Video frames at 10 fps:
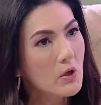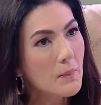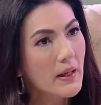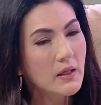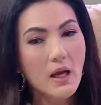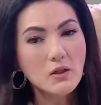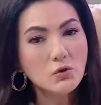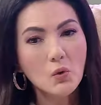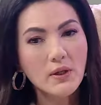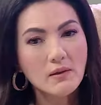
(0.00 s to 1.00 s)
Yung mm-hmm. parang you
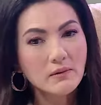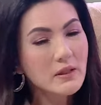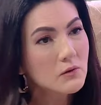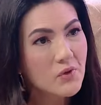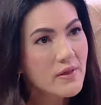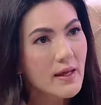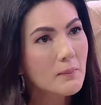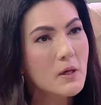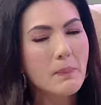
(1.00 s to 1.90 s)
don't wanna deal with them.